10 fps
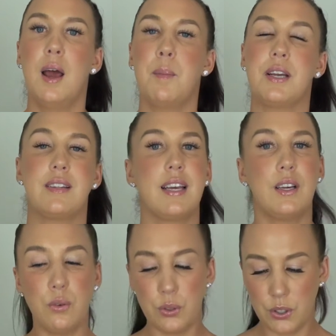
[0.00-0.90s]
because they
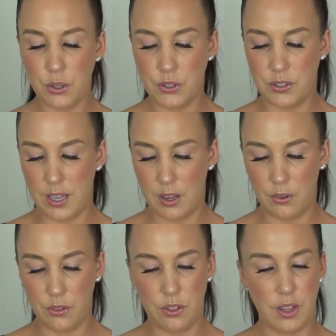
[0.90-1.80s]
also
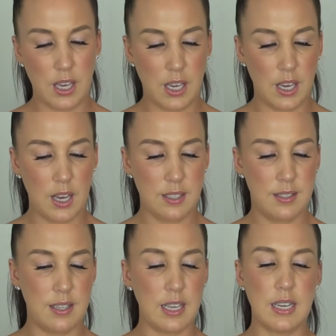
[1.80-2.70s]
sell the
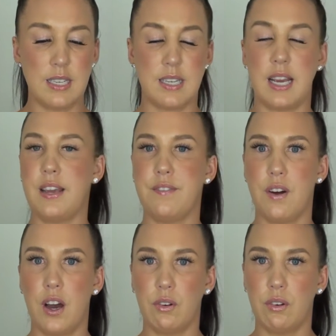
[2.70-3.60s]
C&D
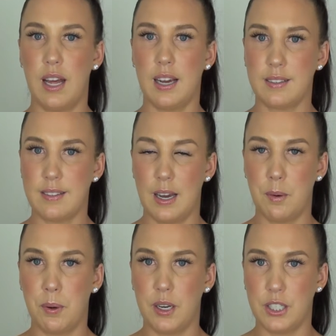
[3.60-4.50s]
Vinyl Luxe
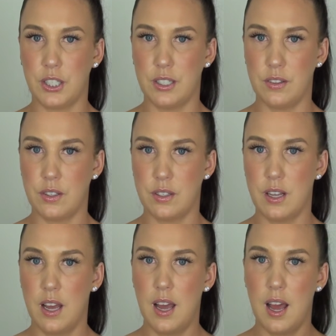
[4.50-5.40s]
nail polishes